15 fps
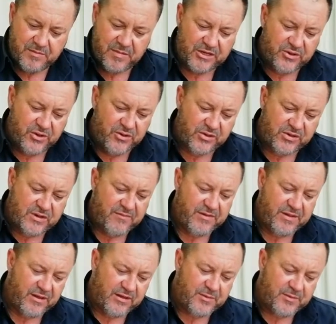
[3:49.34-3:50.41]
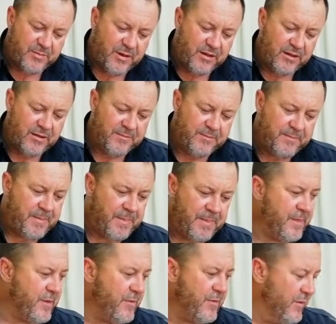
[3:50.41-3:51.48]
Make sure you've covered the whole spill.
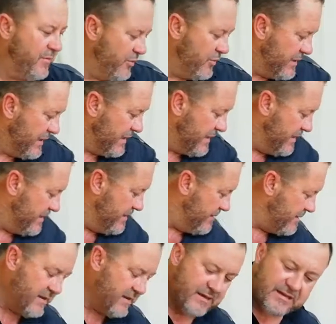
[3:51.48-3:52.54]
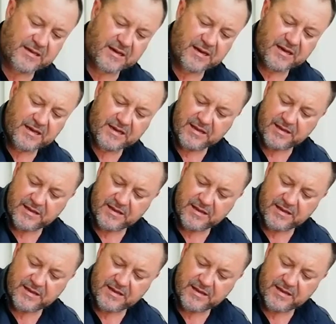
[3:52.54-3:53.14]
We'll put that aside.